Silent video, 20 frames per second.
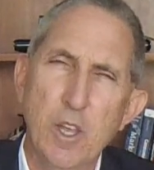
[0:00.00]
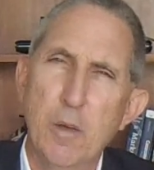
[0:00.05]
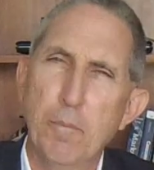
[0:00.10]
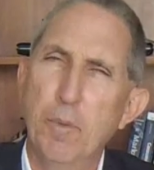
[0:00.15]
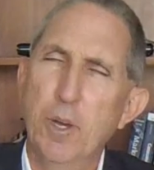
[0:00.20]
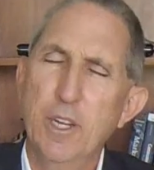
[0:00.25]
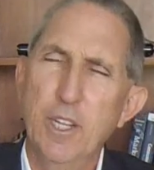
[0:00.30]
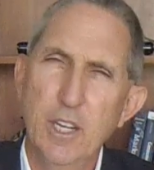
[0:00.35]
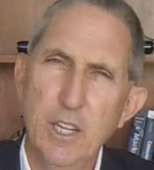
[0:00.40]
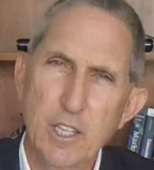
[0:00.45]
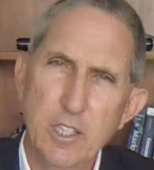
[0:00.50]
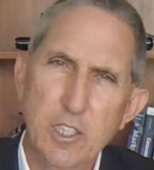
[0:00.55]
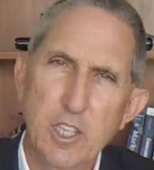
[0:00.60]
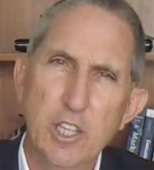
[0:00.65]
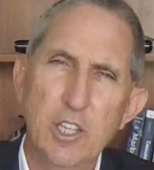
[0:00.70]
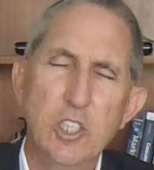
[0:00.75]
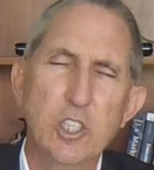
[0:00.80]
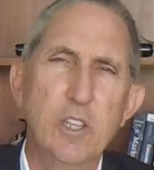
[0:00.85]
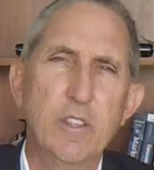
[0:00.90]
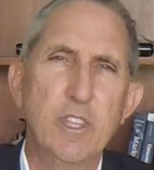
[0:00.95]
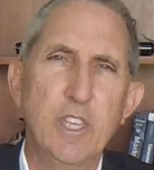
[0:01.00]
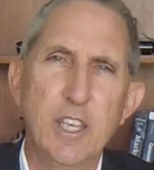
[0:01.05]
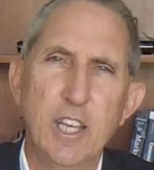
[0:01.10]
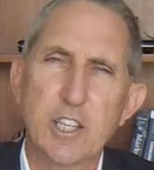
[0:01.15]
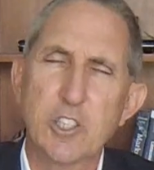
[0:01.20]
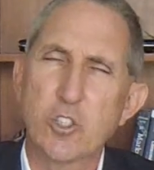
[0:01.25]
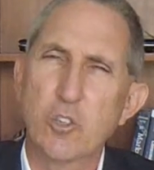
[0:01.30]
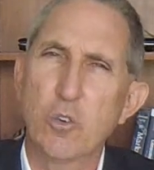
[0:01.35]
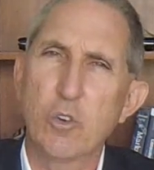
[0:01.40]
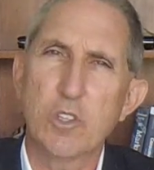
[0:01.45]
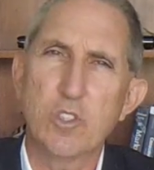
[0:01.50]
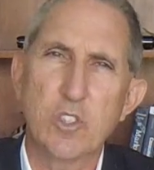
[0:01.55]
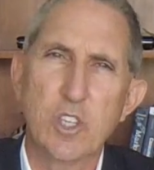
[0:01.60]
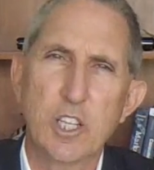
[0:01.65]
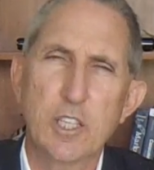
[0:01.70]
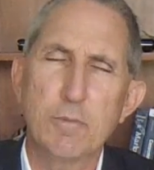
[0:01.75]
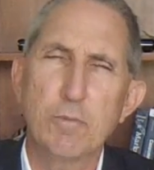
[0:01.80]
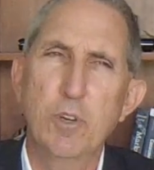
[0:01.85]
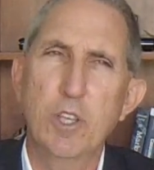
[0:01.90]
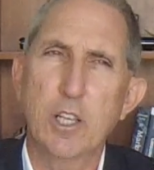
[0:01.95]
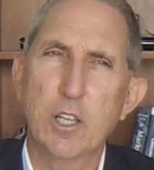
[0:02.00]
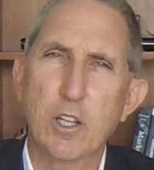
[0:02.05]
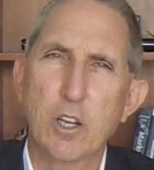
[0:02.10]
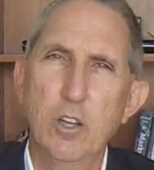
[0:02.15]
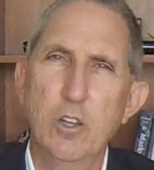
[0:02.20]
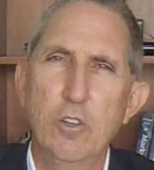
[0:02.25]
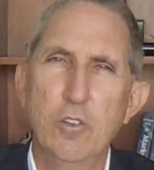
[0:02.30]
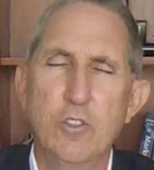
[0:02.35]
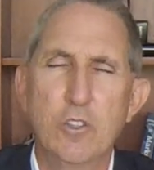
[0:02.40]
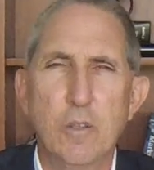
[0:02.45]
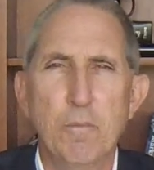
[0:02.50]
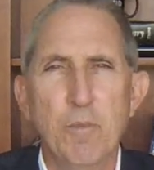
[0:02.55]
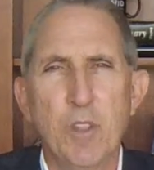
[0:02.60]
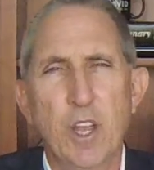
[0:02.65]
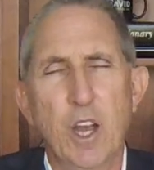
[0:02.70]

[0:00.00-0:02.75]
But in addition, the external assessment includes